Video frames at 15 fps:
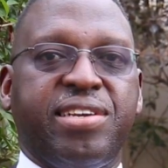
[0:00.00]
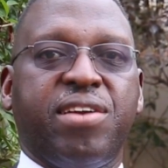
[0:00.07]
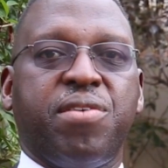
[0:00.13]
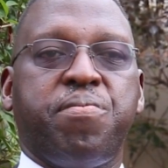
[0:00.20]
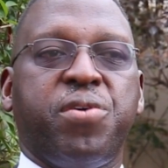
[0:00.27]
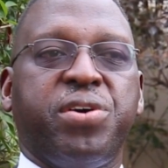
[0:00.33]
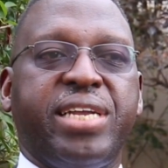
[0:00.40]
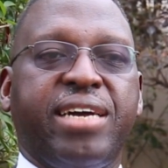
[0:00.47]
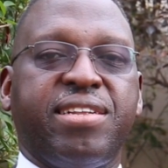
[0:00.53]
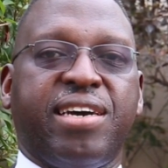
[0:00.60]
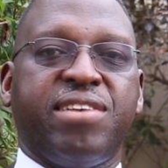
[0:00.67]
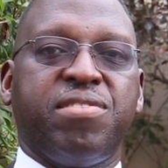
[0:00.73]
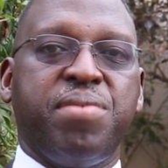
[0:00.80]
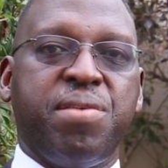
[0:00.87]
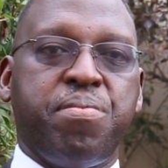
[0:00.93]
a report that
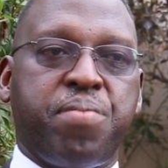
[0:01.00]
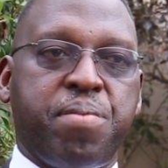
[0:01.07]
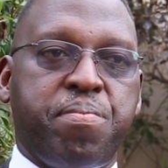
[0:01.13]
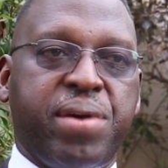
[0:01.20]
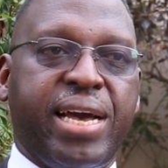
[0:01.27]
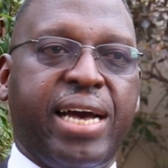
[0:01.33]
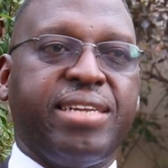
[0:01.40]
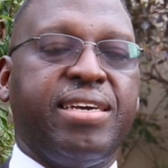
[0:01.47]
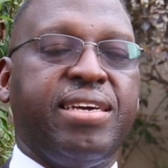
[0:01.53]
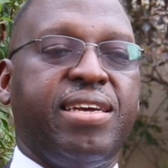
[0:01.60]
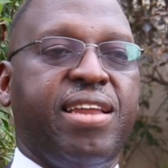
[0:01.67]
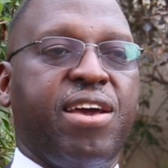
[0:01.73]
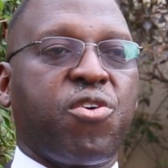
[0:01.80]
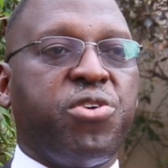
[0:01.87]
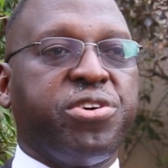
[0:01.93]
has been prepared in
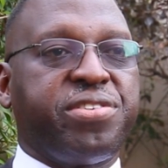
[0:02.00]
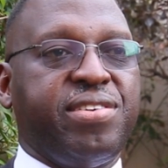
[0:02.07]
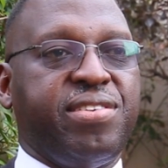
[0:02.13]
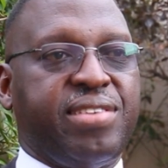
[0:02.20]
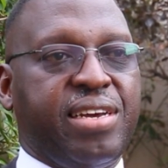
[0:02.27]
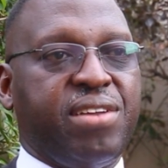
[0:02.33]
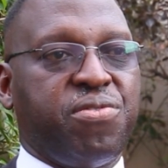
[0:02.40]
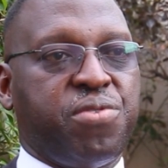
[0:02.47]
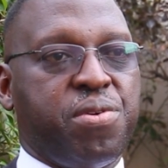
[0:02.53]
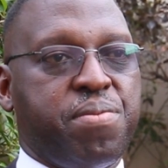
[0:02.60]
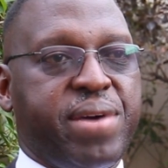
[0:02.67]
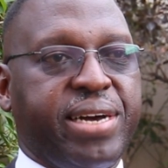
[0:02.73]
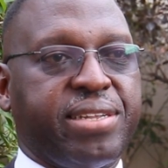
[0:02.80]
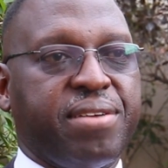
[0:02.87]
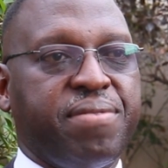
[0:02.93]
a consistent
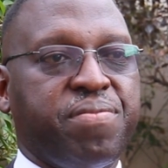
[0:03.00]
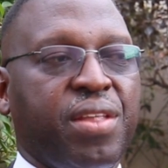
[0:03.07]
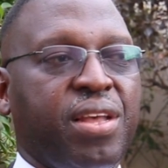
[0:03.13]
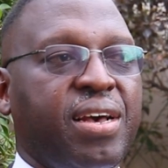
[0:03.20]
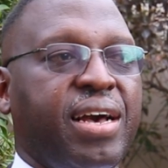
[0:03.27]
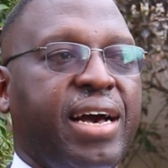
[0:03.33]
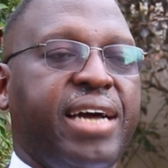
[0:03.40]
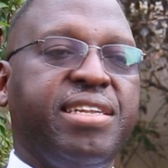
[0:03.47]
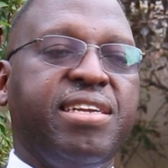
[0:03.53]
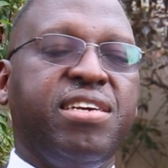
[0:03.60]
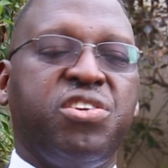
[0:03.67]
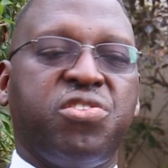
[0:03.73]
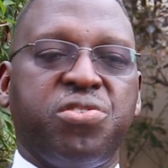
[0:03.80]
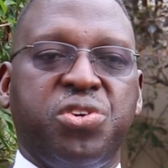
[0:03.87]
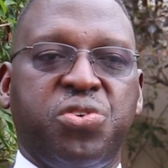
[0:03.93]
format. And this
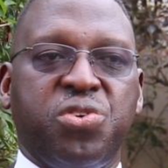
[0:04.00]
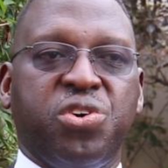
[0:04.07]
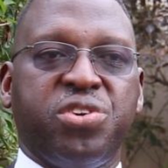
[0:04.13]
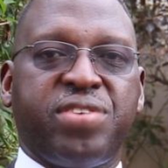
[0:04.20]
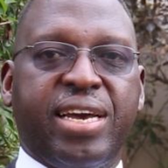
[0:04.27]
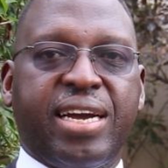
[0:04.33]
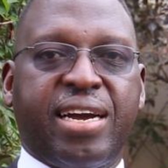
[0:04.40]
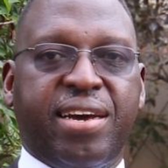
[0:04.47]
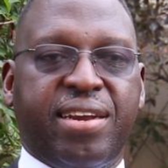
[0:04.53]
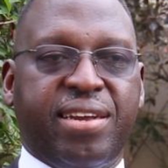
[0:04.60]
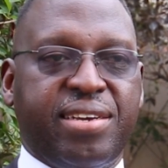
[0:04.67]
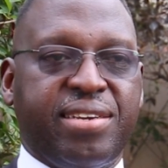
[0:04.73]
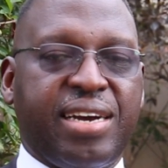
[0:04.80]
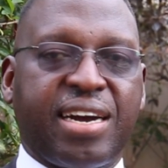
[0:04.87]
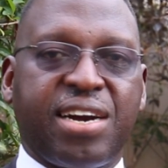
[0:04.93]
should also
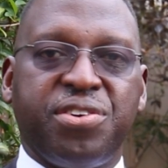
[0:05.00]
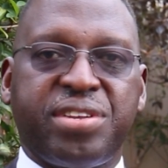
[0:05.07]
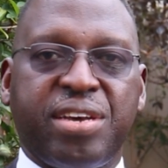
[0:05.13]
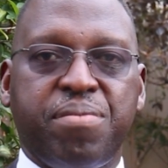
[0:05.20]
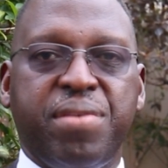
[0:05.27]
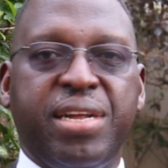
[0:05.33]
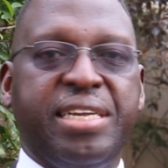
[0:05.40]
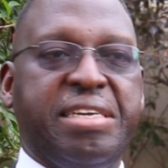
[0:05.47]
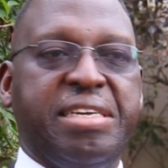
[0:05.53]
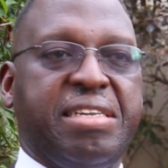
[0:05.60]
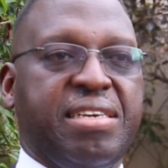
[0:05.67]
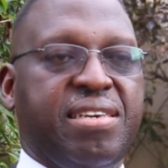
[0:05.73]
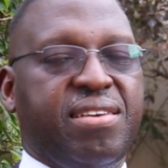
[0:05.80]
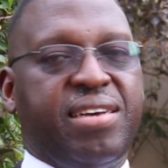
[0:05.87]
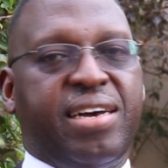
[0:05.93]
encourage
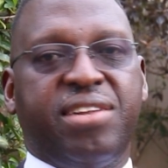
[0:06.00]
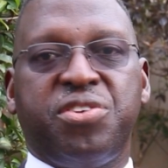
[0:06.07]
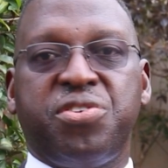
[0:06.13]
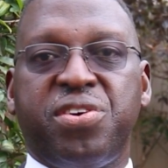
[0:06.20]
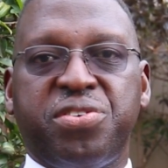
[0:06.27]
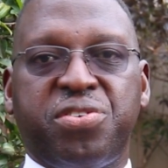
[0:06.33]
accountability and, you know,